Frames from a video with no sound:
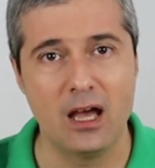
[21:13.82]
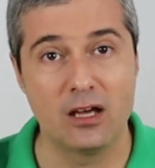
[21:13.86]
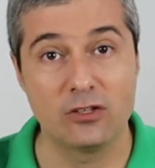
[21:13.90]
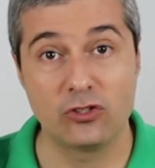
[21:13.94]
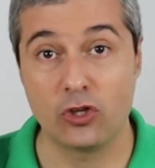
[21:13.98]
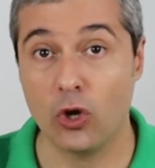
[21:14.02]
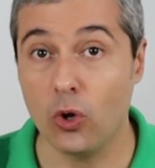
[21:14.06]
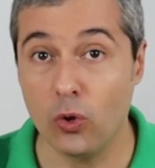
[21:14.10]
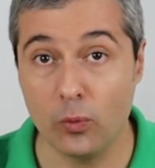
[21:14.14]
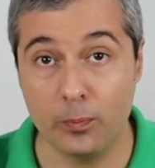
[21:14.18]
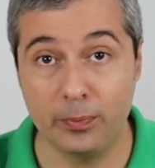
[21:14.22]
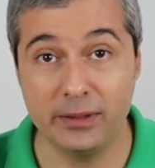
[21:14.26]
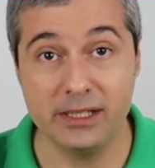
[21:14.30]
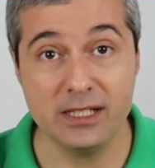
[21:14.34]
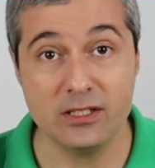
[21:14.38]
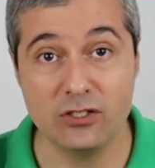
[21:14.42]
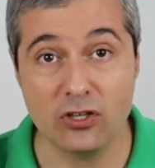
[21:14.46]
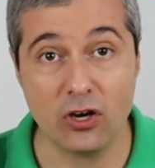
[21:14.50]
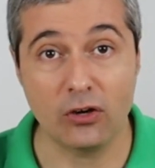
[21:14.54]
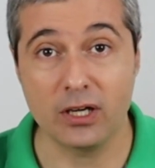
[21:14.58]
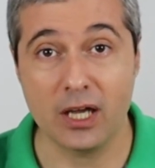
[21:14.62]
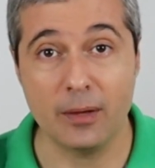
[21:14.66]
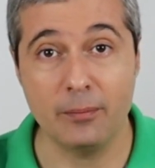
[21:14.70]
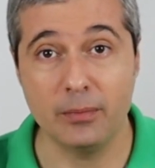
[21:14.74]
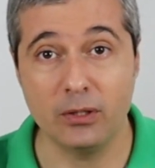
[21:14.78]
So please
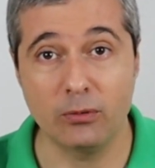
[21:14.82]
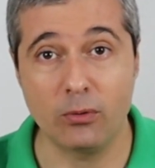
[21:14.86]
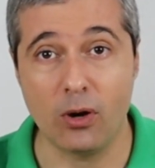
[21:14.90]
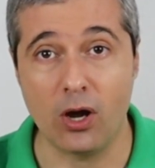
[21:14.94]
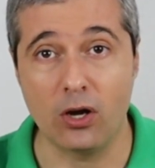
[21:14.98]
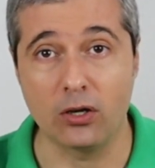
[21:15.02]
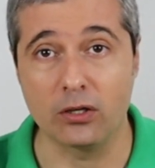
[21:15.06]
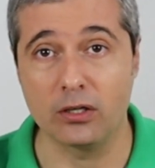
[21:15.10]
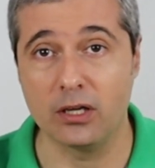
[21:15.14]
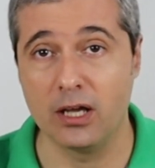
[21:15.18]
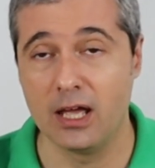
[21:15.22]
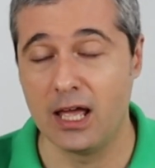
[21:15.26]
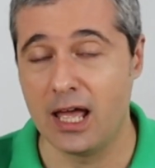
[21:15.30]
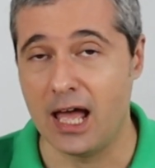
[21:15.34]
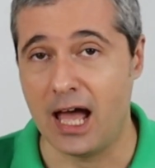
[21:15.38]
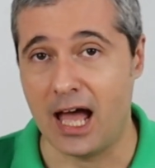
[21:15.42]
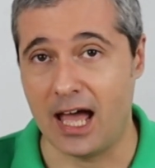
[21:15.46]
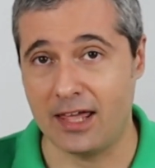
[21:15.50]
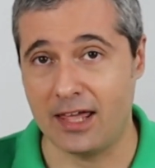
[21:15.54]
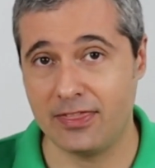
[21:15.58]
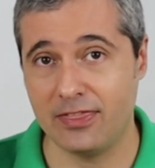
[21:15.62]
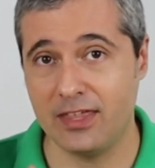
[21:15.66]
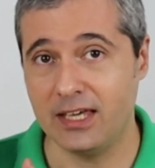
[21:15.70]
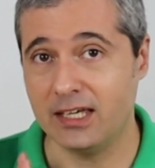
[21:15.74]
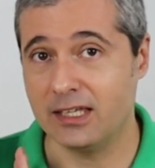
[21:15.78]
don't get me wrong.
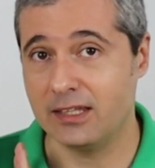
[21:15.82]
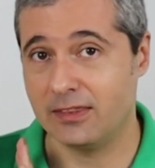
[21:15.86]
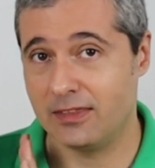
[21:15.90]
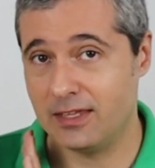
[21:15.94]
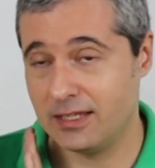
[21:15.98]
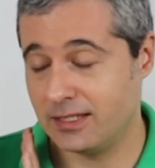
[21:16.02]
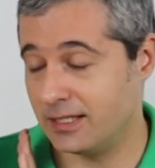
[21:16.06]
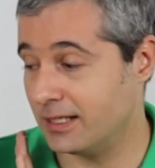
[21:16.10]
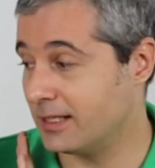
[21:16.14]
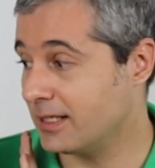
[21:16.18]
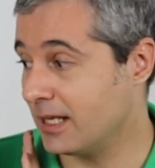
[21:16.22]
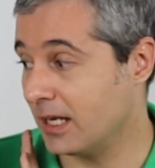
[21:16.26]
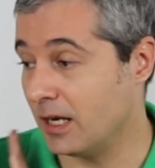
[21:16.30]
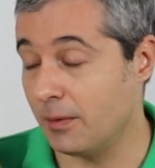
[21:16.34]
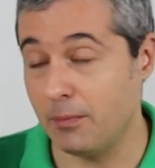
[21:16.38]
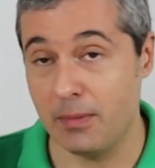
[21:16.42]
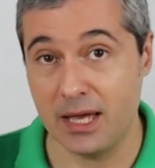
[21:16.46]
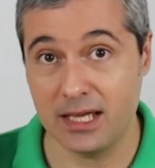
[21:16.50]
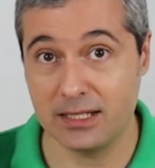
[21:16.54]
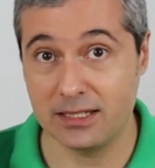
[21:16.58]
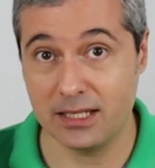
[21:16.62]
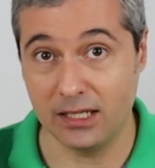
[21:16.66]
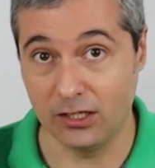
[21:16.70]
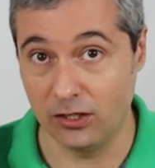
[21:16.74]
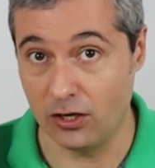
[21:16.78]
I think this is an
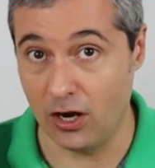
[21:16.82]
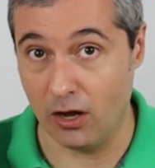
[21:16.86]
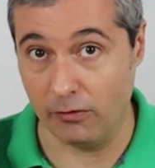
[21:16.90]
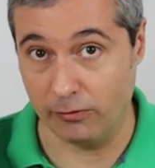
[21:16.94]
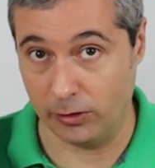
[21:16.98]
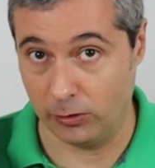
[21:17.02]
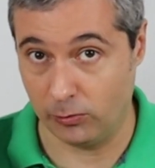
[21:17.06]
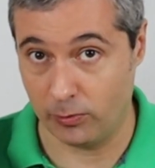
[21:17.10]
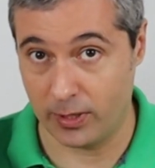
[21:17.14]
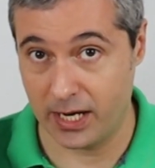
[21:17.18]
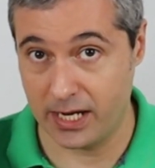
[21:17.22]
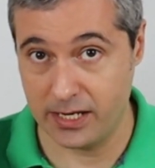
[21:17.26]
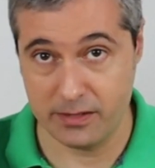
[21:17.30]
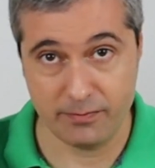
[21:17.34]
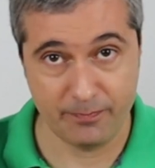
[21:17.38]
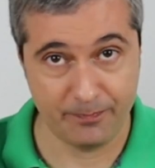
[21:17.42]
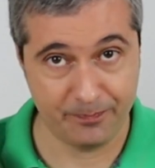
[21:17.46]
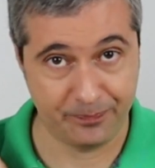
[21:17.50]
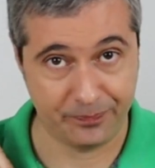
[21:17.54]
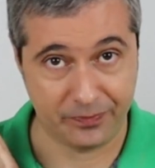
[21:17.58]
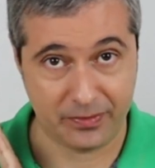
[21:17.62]
amazing novel, right?